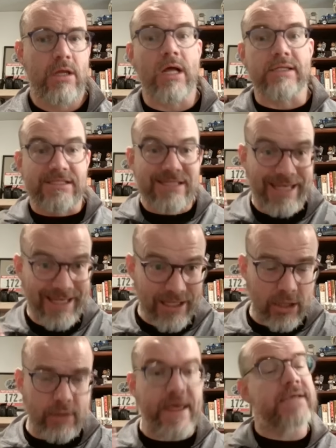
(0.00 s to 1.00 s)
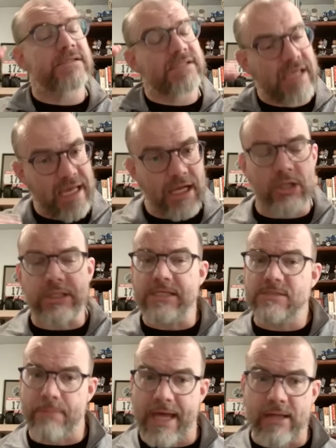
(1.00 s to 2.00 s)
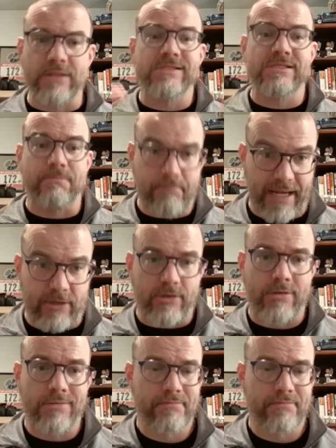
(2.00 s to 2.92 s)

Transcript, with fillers: until that scale gets balanced better.